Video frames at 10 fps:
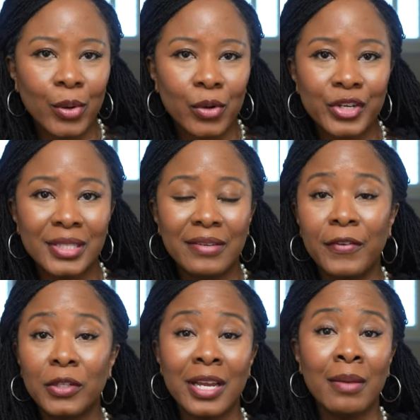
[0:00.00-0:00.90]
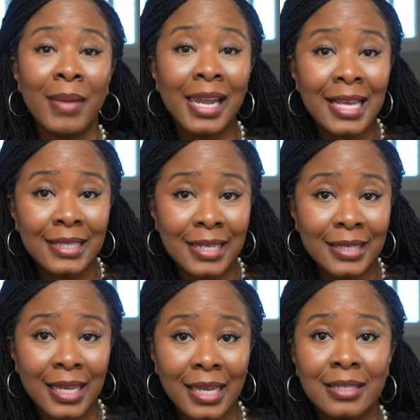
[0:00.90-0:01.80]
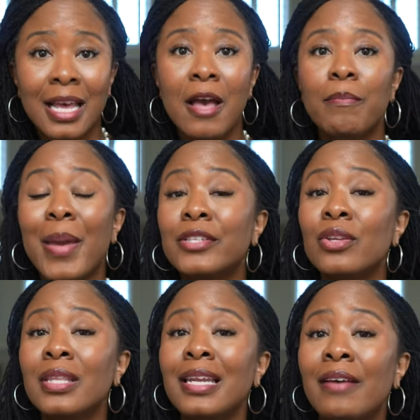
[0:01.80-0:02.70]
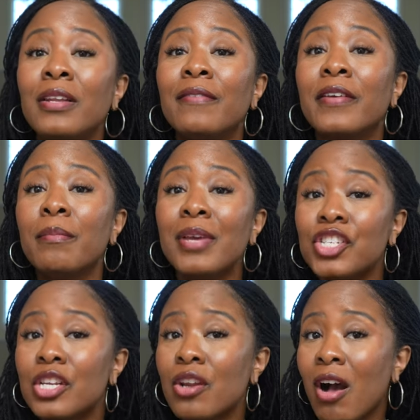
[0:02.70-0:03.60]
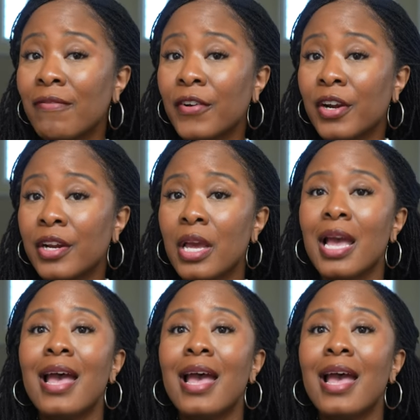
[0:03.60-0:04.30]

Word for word: brokers to filter MLS listings based on the level of commission offered,